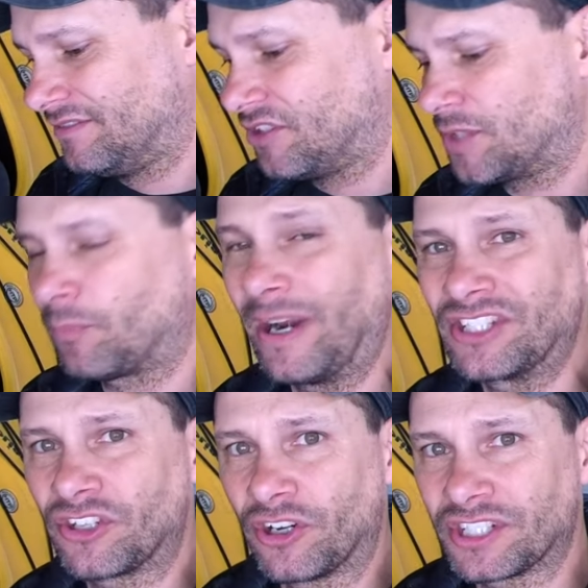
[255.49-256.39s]
Spray
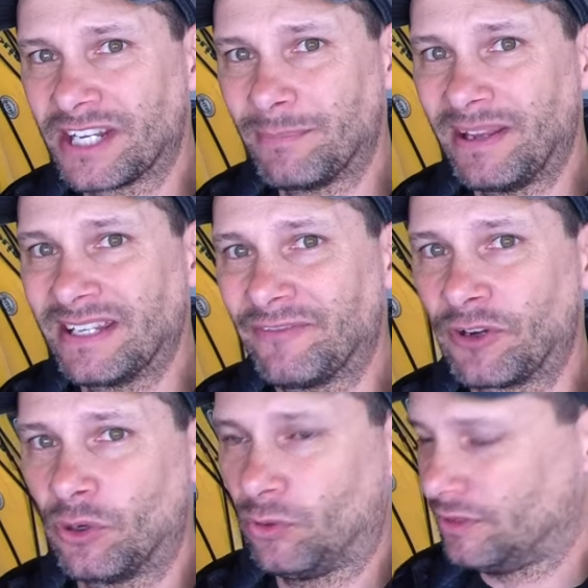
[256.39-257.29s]
skirts can be
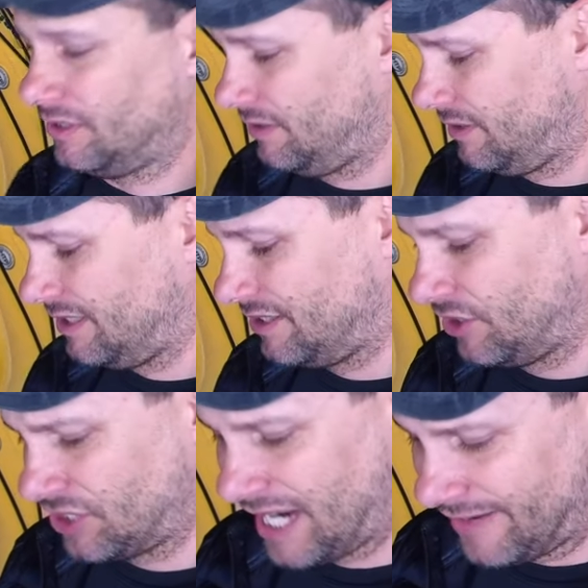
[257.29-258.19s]
difficult.
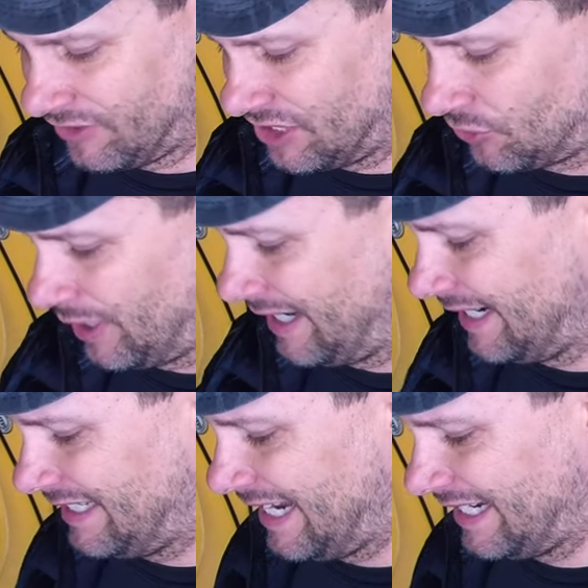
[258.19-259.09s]
There's kind of a trick and a
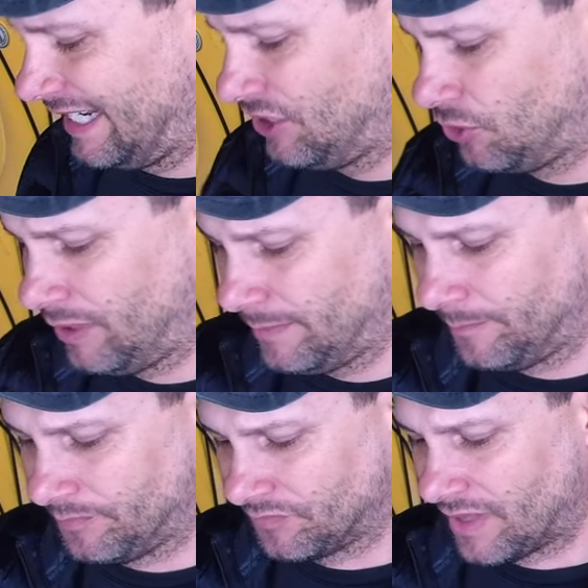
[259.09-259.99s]
technique to it,
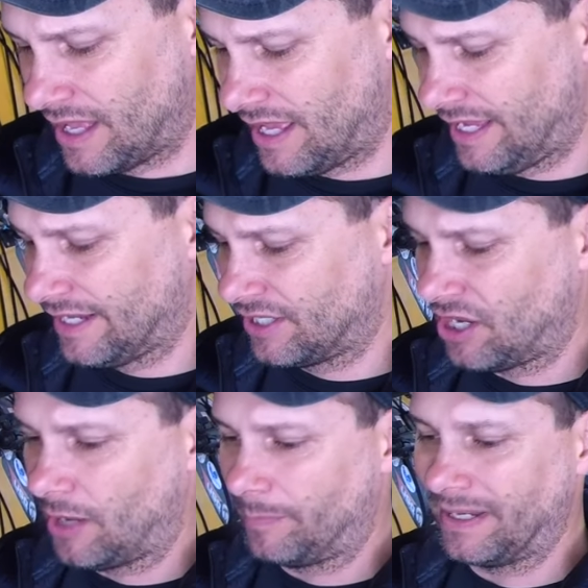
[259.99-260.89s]
and
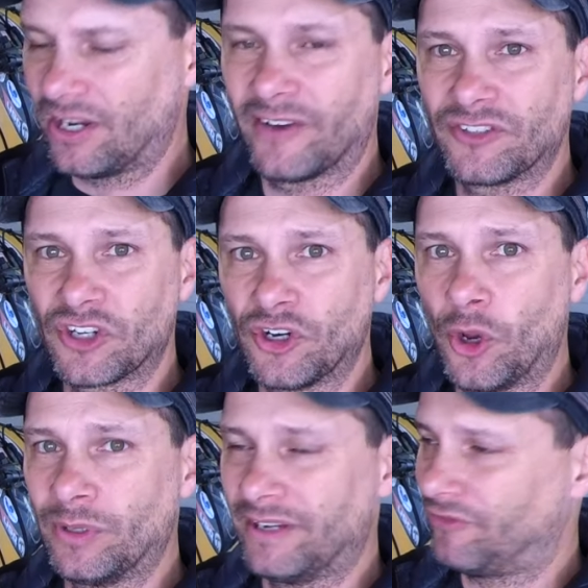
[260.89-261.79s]
cockpit covers are
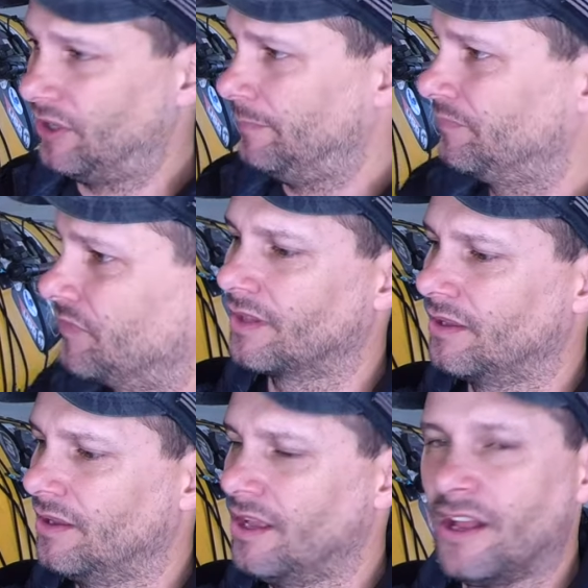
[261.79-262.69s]
no different.
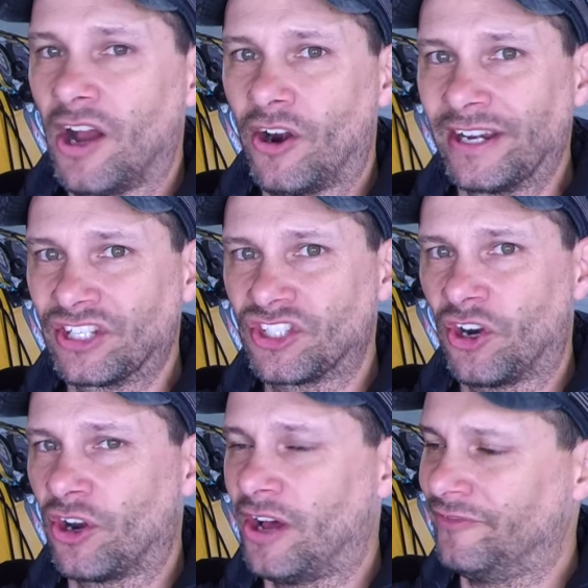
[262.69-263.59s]
All right, to
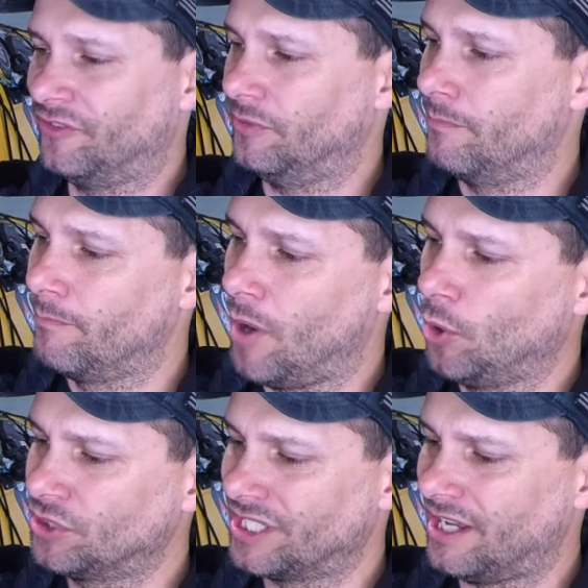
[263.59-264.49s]
start off,
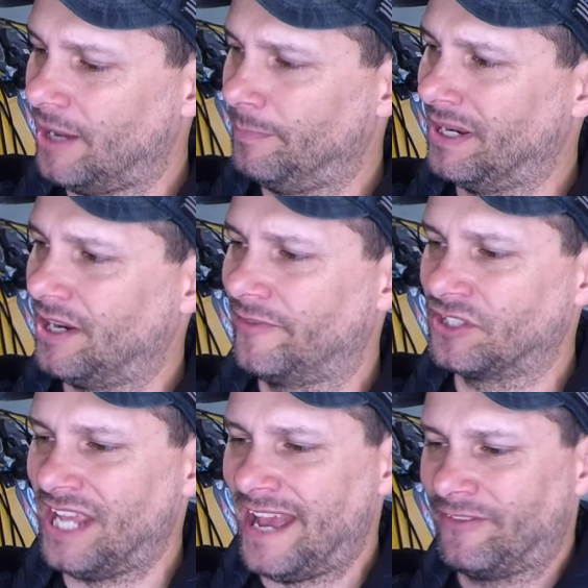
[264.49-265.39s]
most cockpit
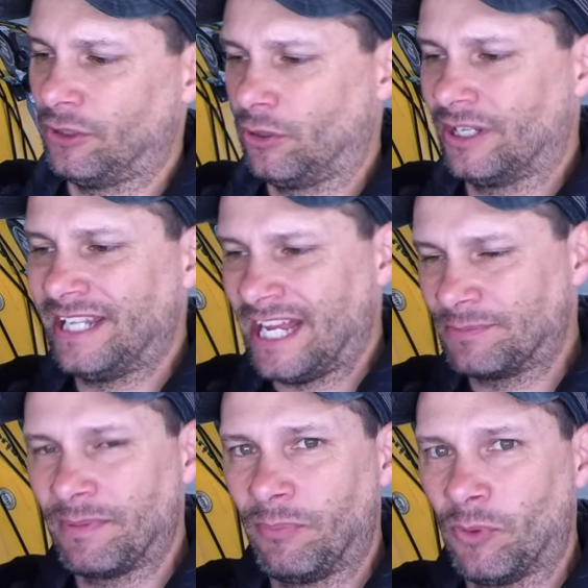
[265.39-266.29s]
covers have a little
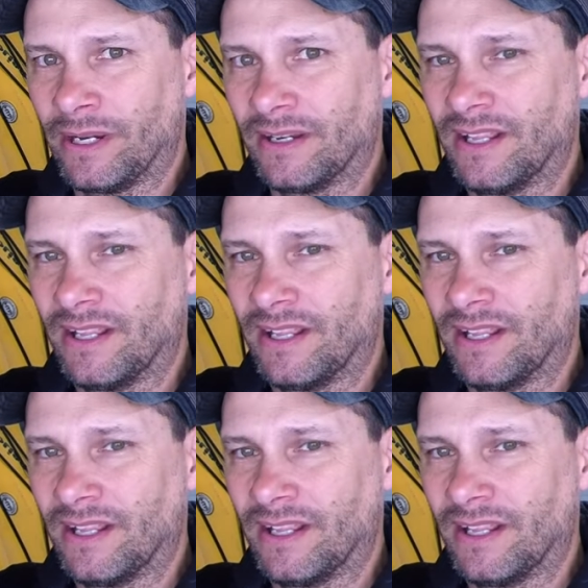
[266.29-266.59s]
attachment point,